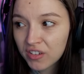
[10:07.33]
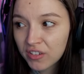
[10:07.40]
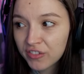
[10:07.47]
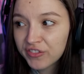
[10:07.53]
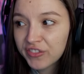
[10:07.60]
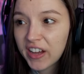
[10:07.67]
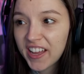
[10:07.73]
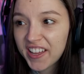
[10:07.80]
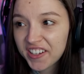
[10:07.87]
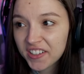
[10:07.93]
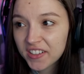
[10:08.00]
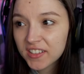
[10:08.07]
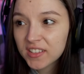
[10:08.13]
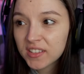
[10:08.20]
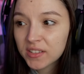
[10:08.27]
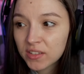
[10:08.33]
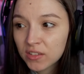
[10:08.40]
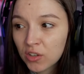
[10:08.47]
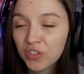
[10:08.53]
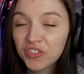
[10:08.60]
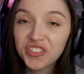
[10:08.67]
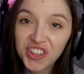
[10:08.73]
virus,
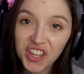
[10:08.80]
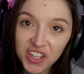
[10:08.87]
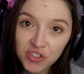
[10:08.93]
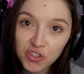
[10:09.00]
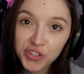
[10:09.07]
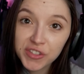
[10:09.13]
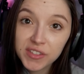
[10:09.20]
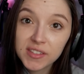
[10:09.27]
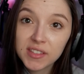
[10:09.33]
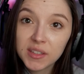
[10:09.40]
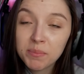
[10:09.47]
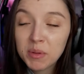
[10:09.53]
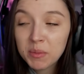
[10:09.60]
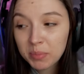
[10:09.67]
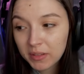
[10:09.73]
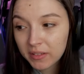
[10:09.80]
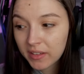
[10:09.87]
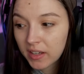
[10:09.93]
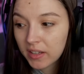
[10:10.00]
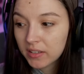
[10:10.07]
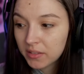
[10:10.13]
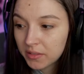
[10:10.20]
contingency, people
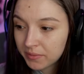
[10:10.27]
died.